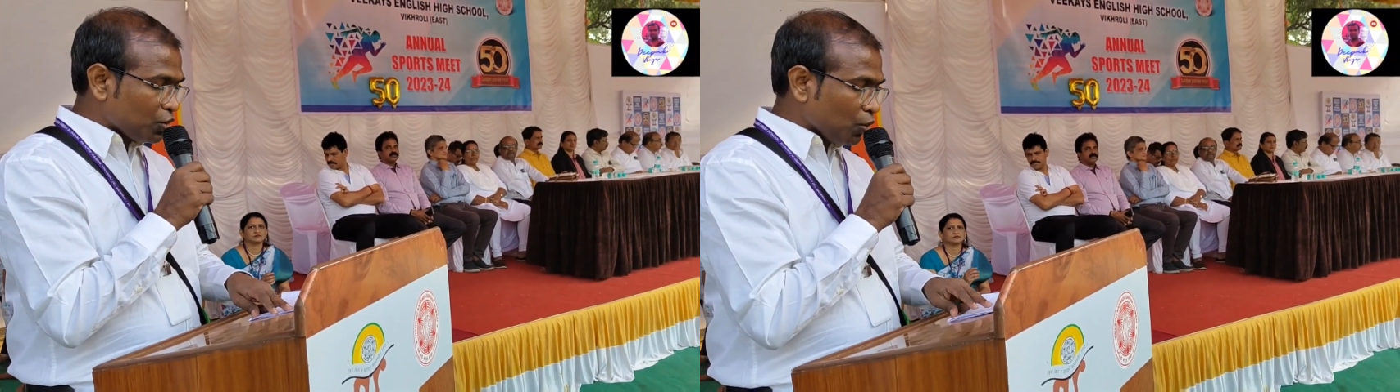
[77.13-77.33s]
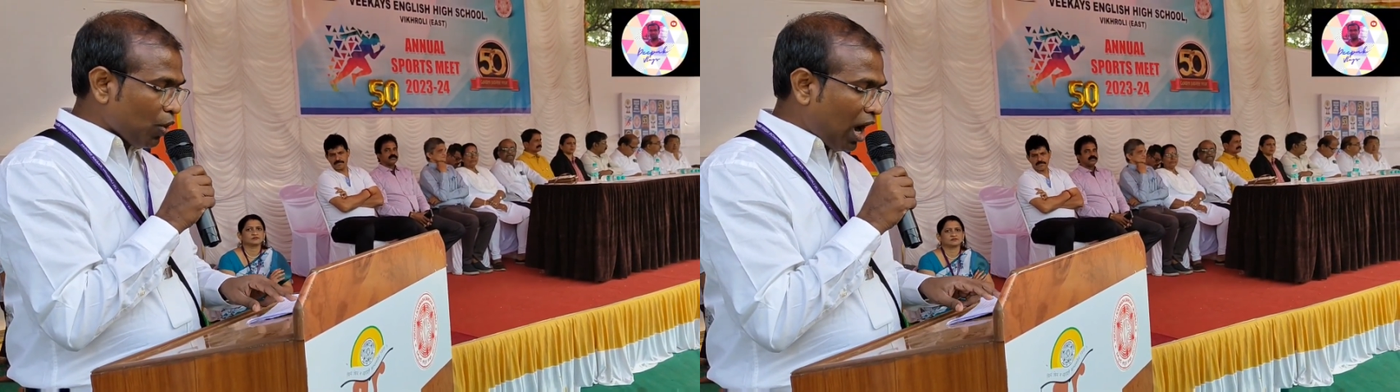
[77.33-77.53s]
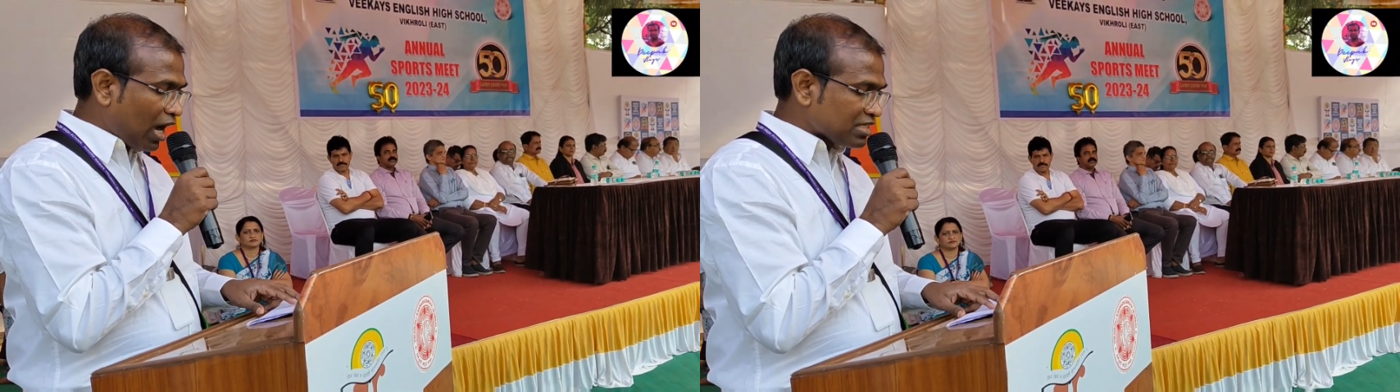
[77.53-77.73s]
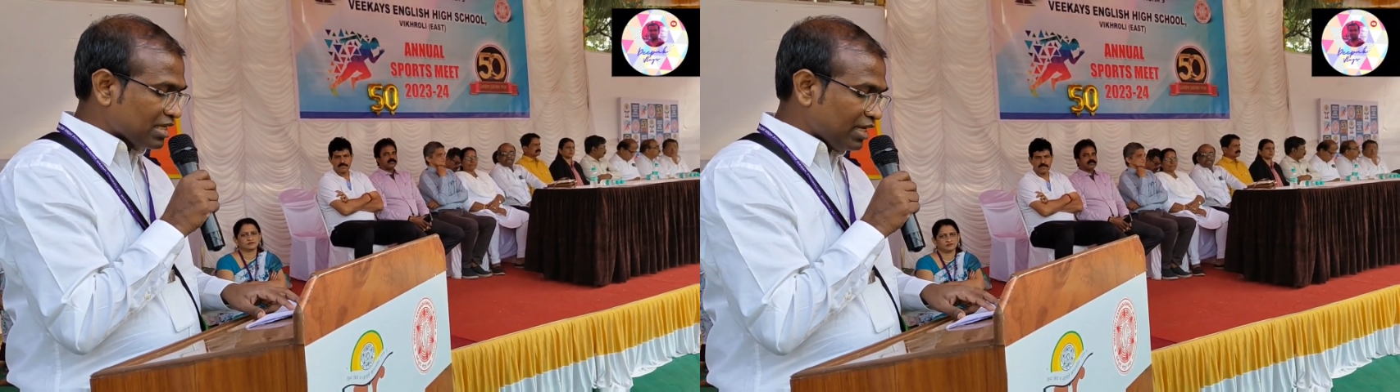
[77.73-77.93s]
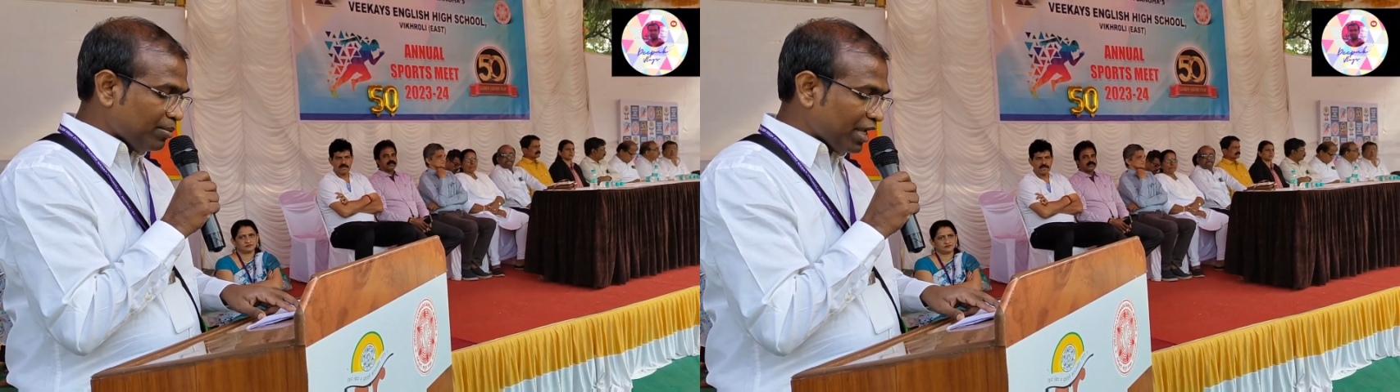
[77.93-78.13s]
to our
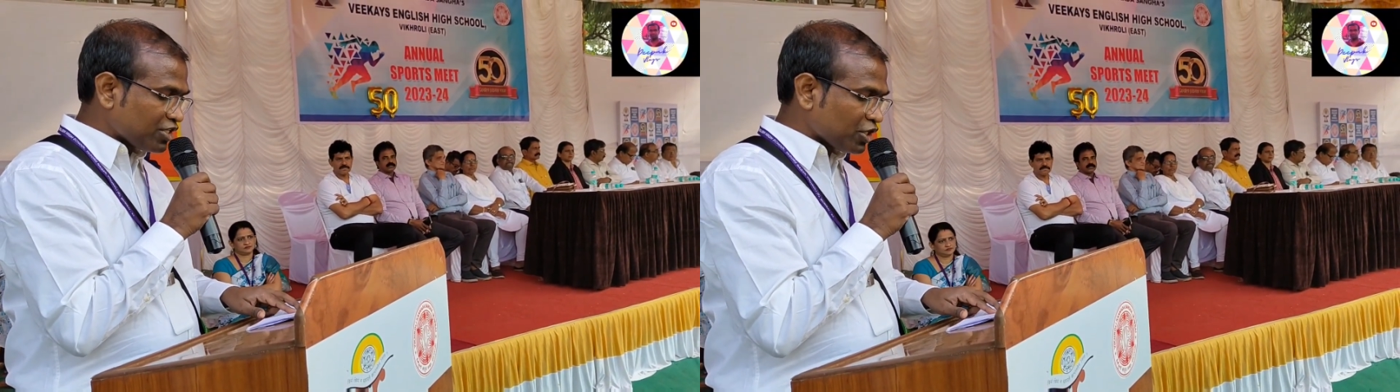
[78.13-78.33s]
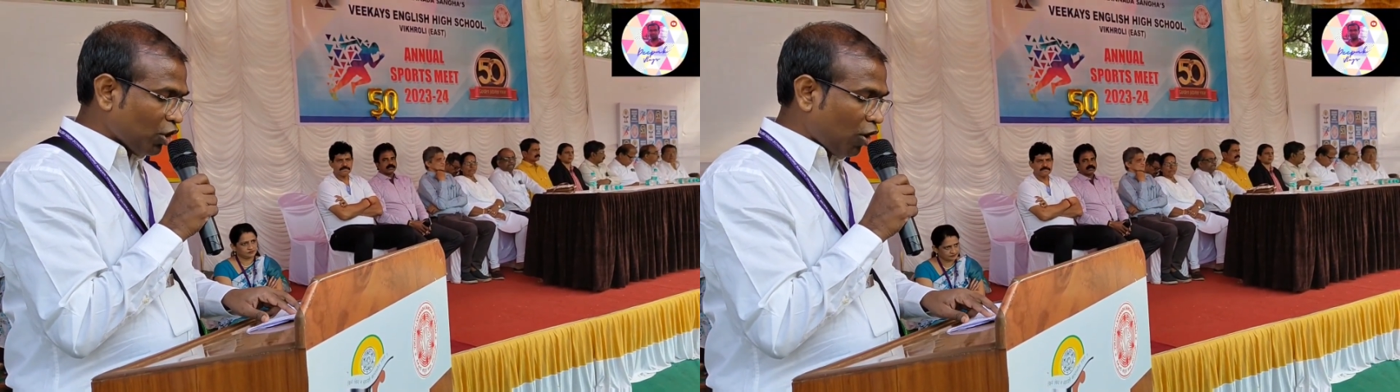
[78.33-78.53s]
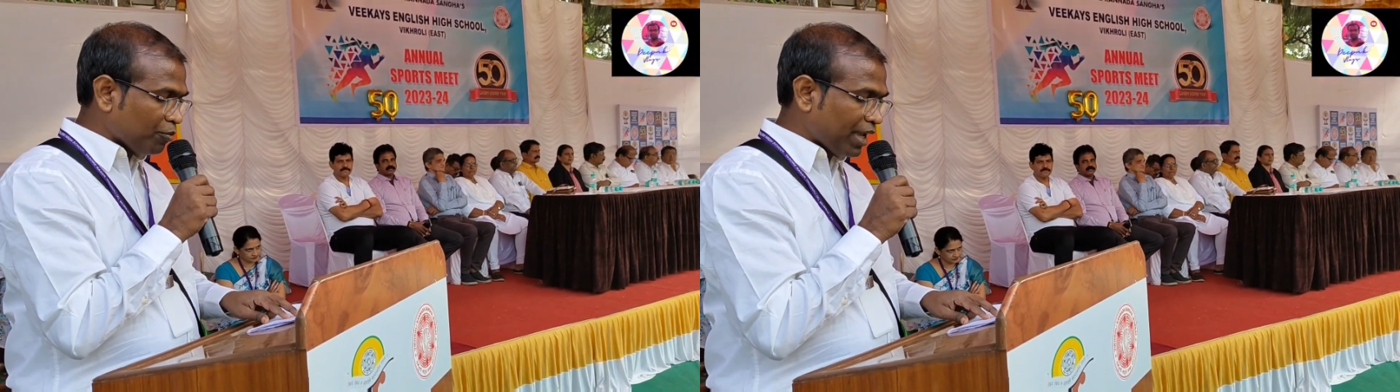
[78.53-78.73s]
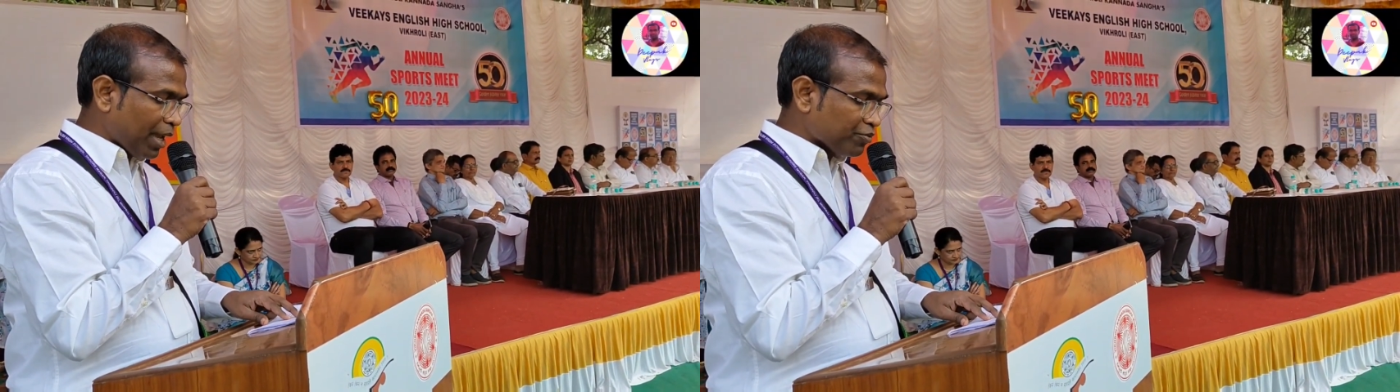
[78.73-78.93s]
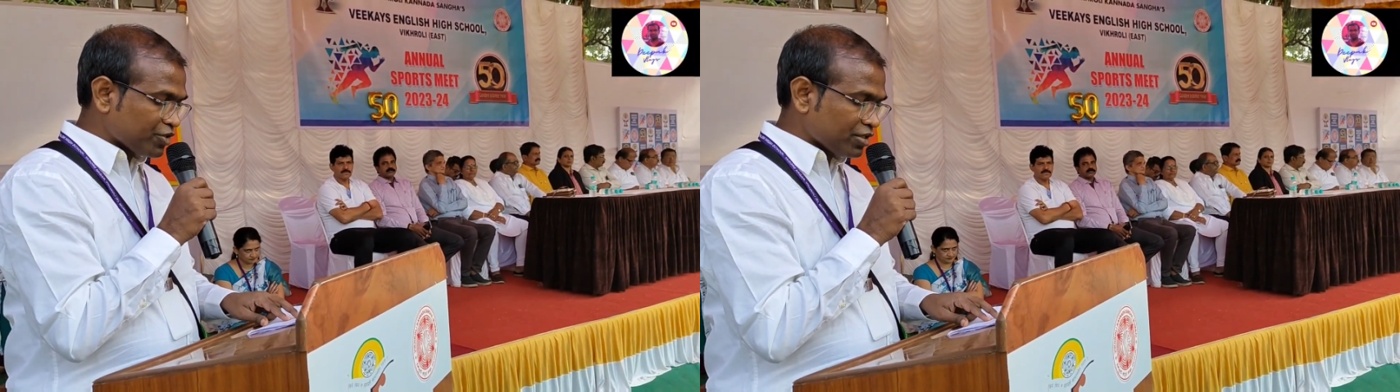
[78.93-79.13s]
celebration of
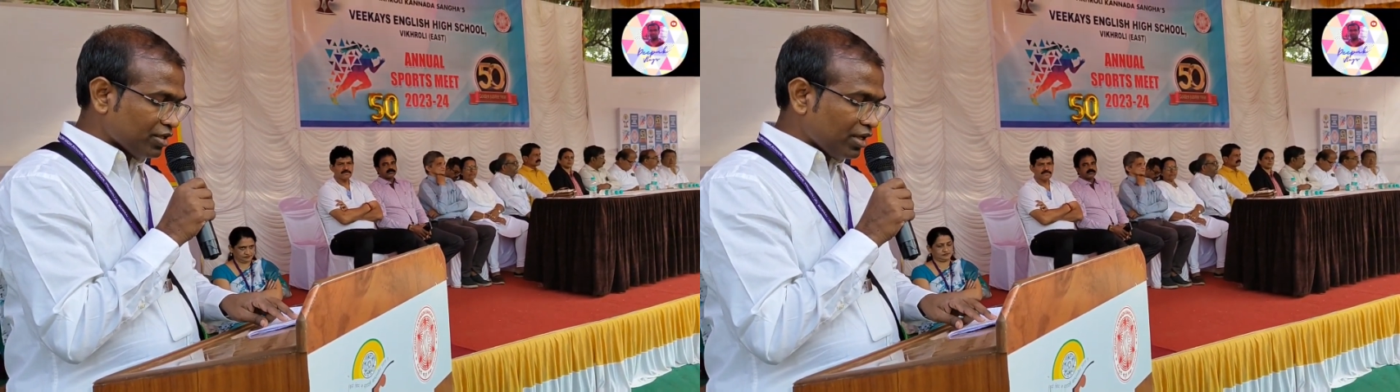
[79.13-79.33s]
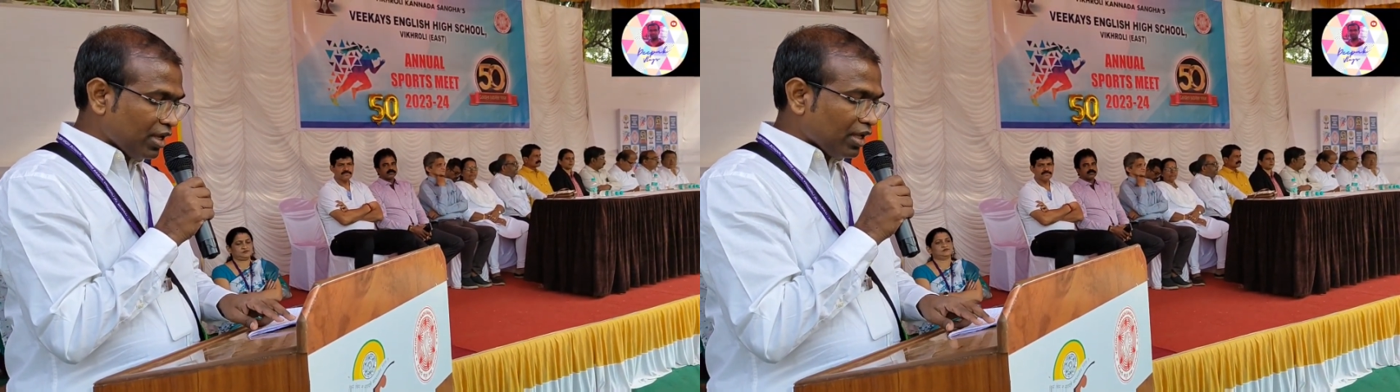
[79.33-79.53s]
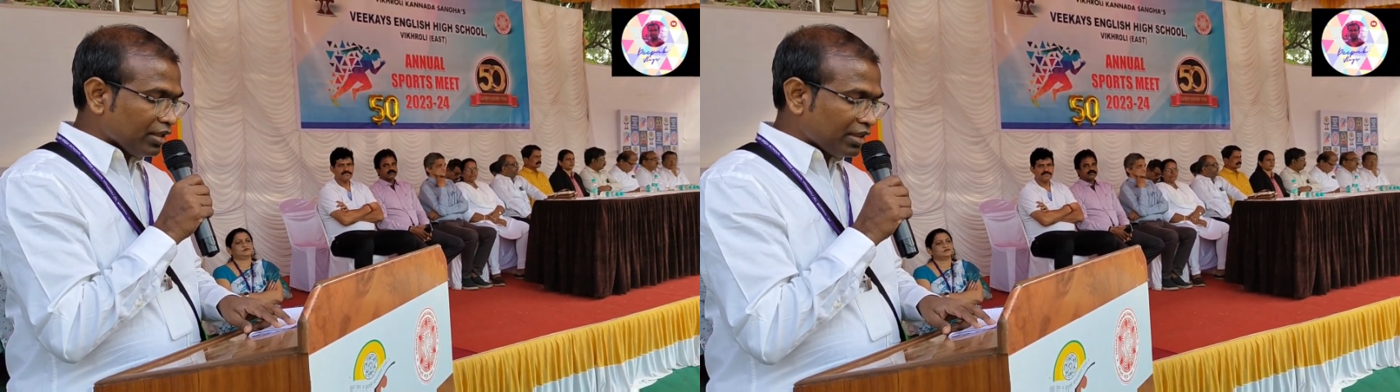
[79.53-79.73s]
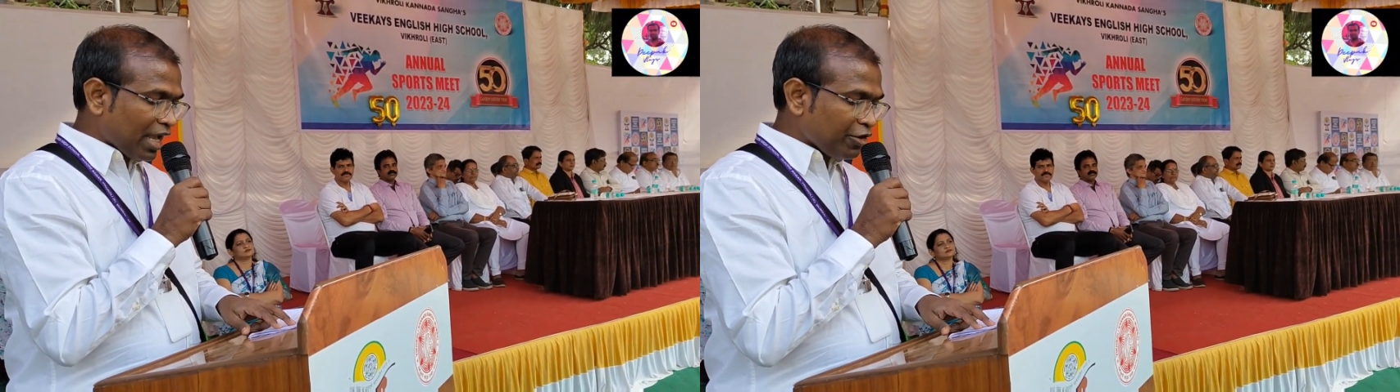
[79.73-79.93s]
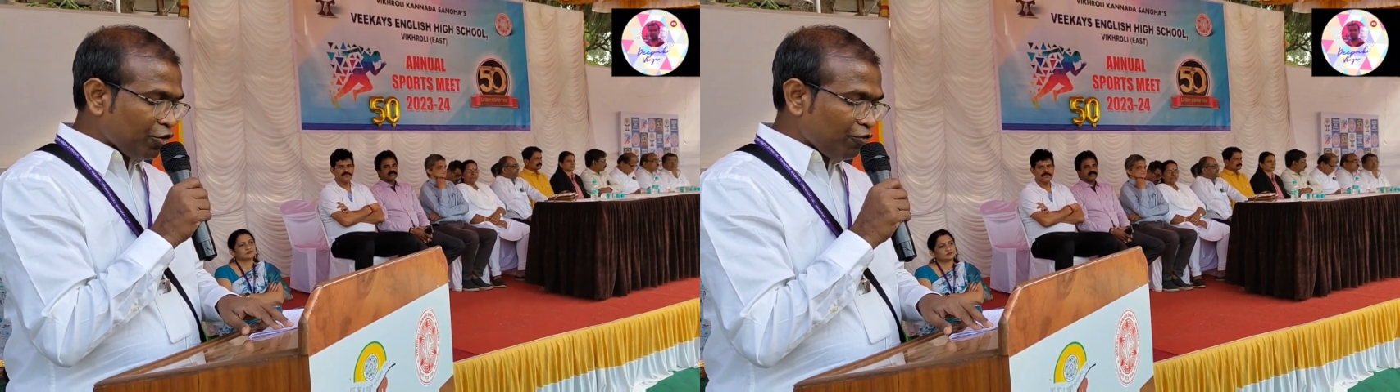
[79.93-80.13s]
games.
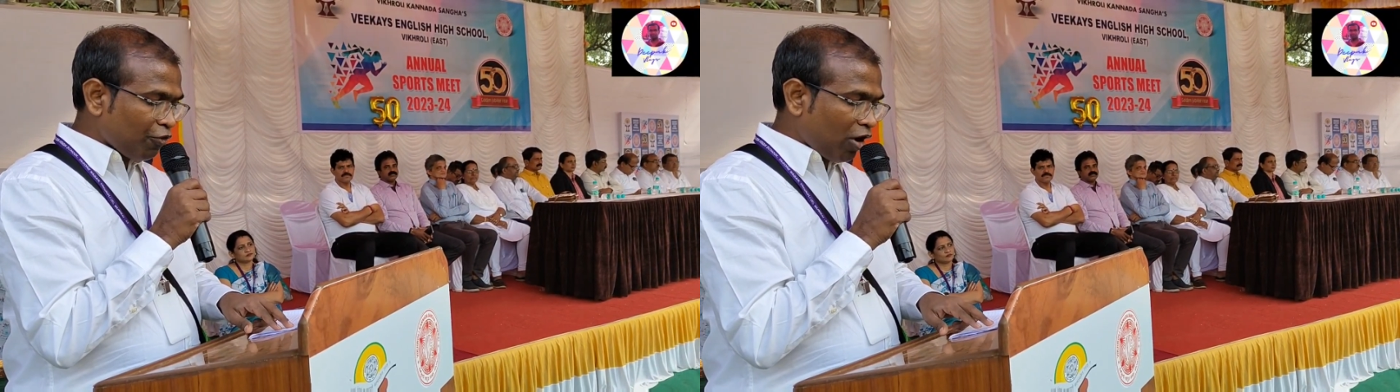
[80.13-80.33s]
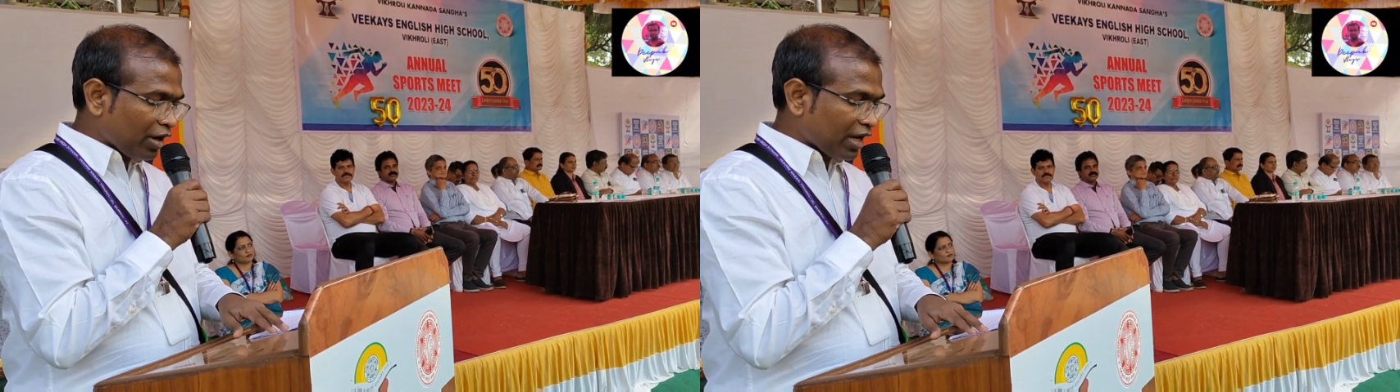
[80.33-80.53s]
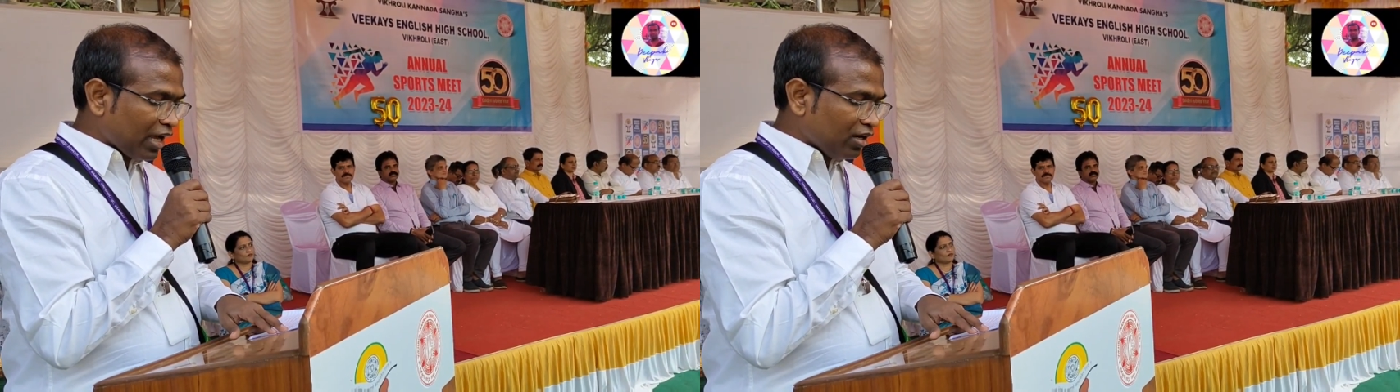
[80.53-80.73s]
Thank you for